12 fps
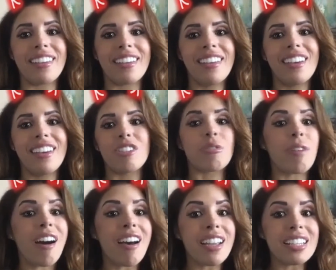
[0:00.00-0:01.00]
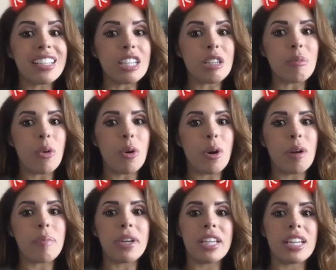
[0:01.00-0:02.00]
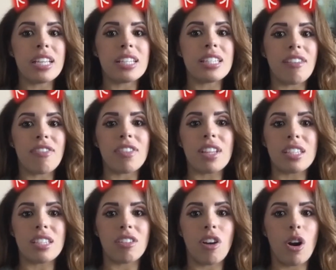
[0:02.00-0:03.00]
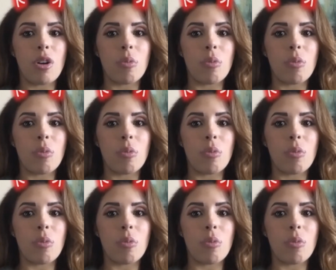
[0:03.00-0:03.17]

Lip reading: grind anymore, but it is definitely still hard